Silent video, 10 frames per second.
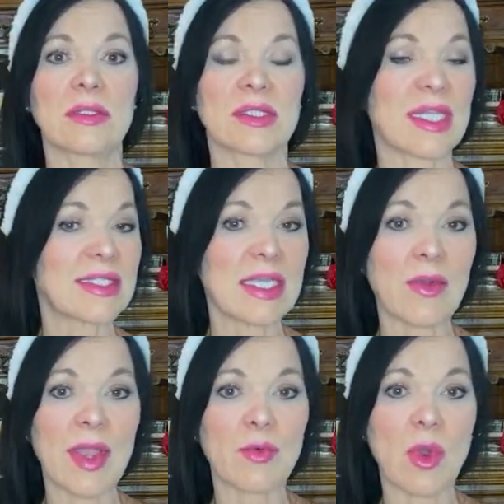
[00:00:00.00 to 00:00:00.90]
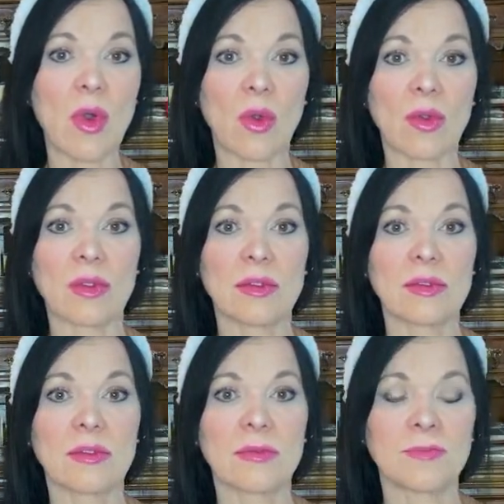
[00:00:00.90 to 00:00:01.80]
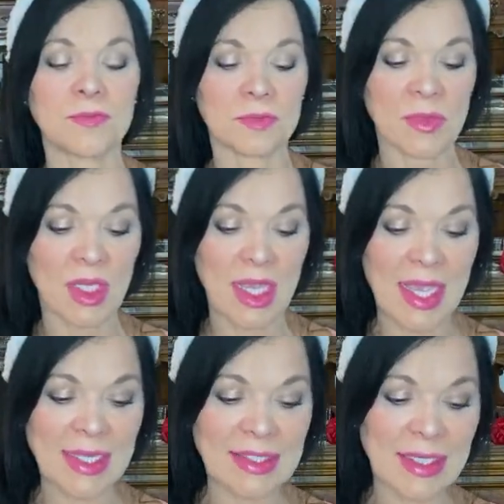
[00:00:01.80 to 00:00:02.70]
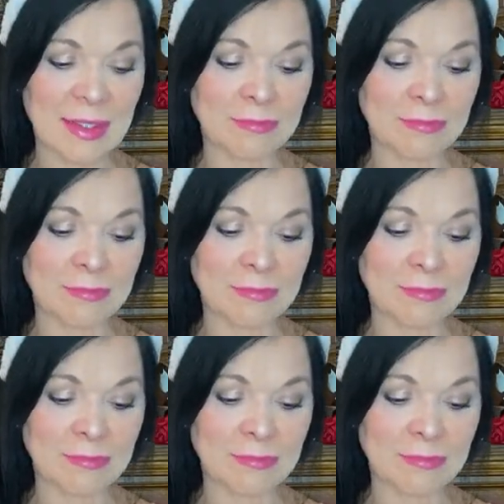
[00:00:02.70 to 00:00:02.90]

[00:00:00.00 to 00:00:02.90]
Because that's how I roll. And